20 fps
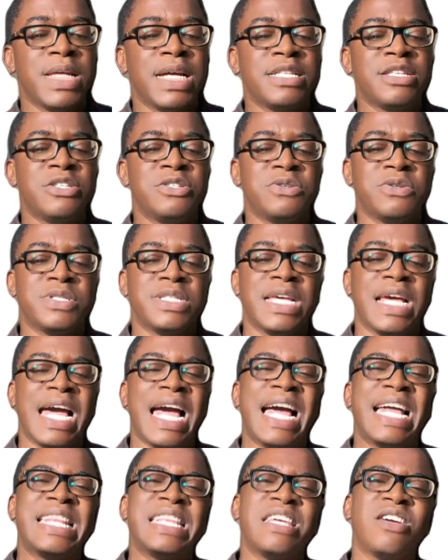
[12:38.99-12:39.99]
That is to say,
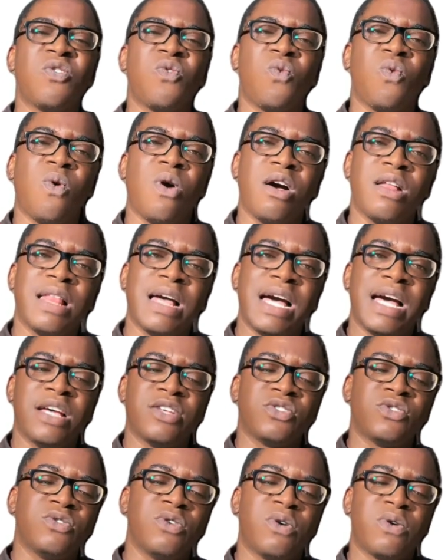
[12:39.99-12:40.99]
an equal
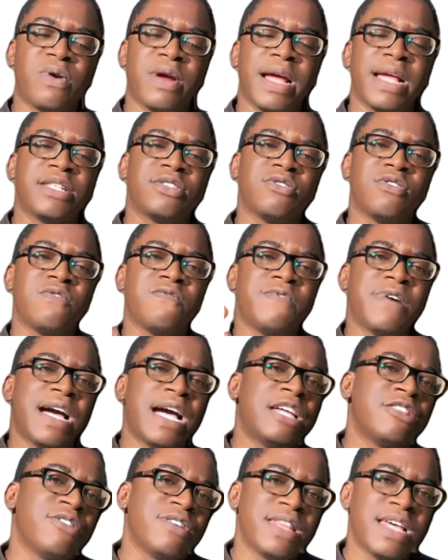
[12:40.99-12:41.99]
has no right over
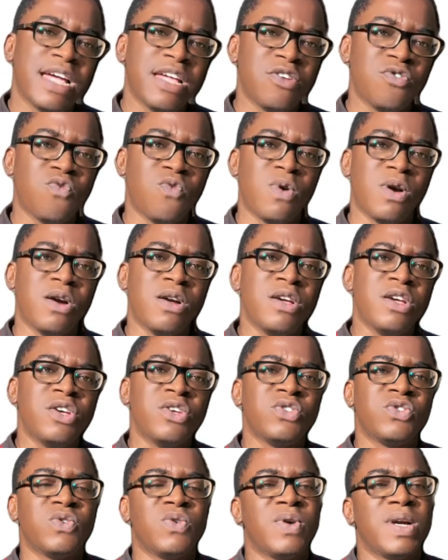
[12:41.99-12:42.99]
another equal.
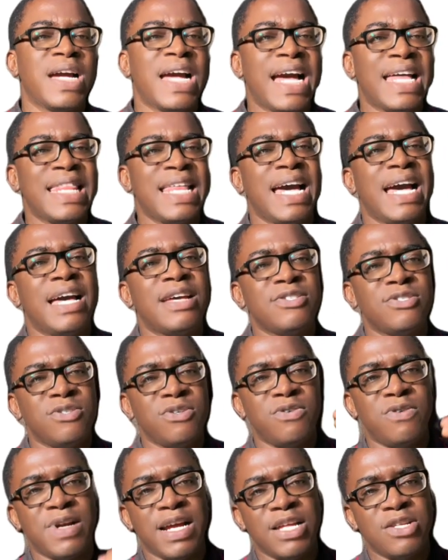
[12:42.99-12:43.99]
So Ghana has
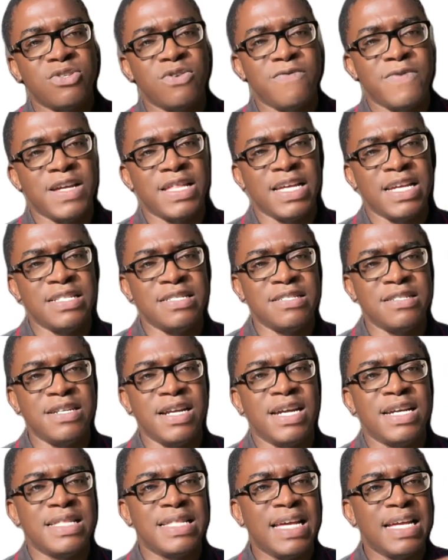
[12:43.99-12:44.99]
no right over
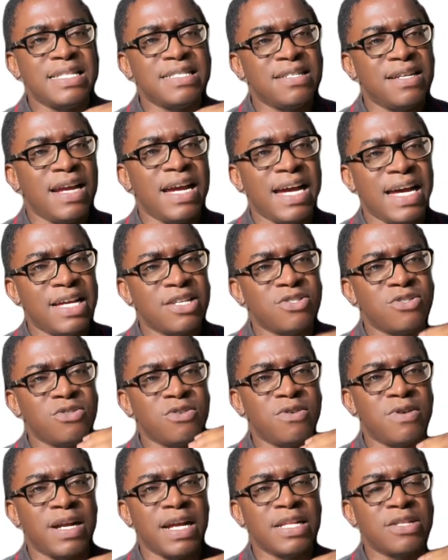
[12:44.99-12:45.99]
Nigeria. Nigeria has
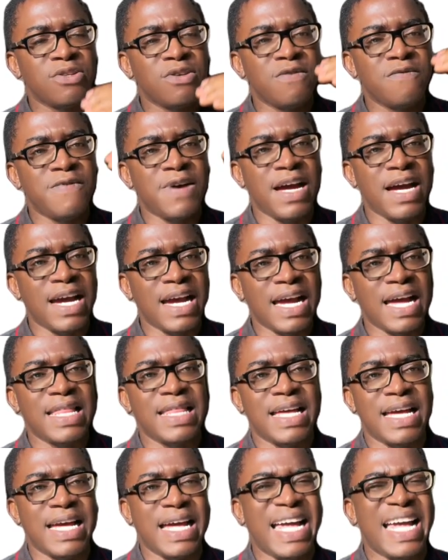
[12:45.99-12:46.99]
no right over
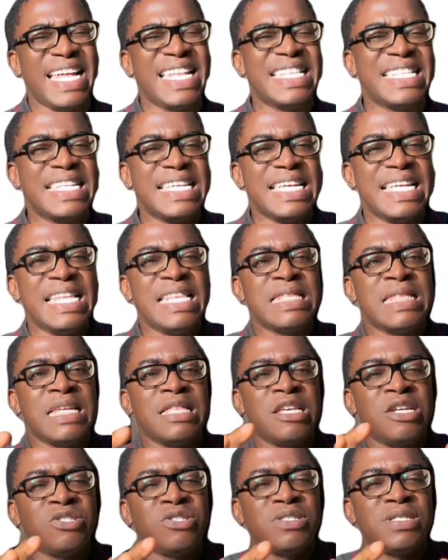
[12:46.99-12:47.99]
Ghana and the
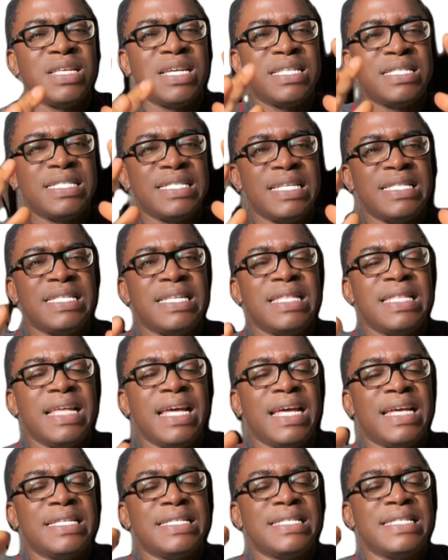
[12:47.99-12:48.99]
international
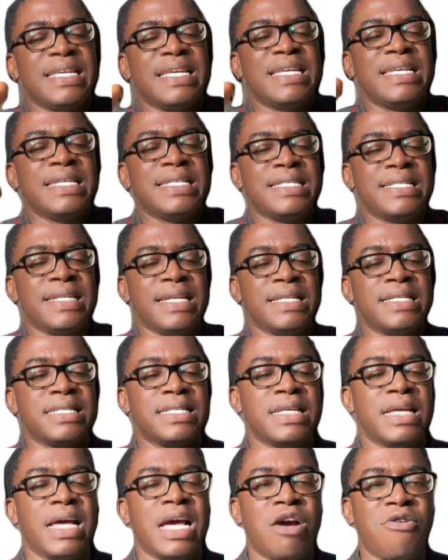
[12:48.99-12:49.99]
setting as a state.